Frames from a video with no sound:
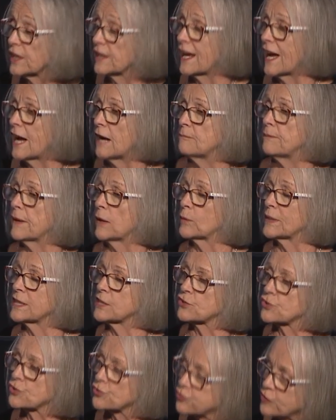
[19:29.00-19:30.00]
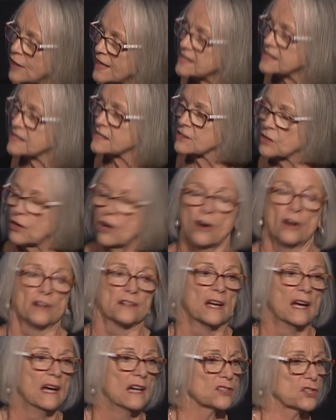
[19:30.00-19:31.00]
it out, but we trust God.
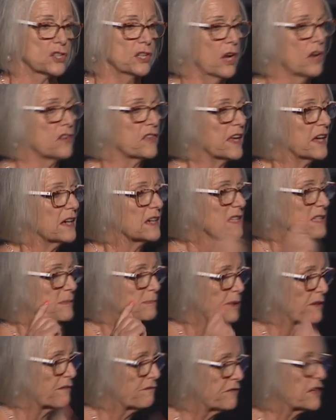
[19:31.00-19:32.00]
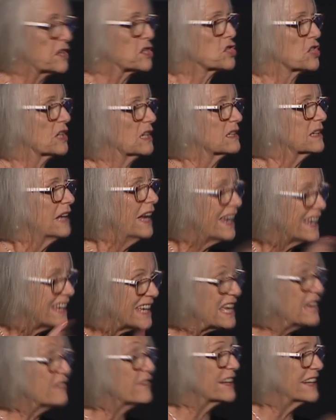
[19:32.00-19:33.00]
Do you know there is provision
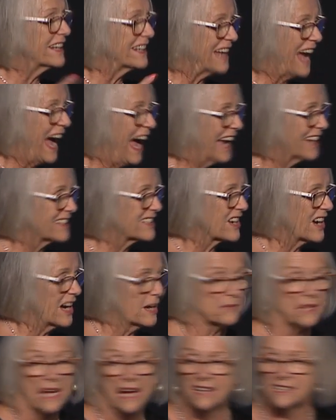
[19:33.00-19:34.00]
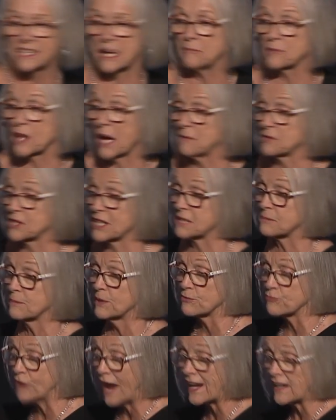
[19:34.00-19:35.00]
even in hard times? Sometimes it's
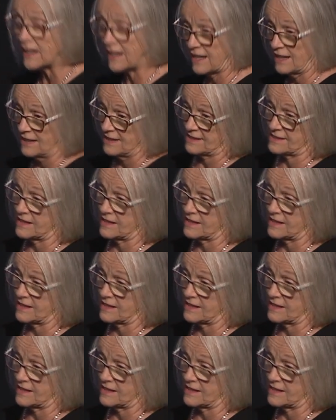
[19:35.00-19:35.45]
miraculous,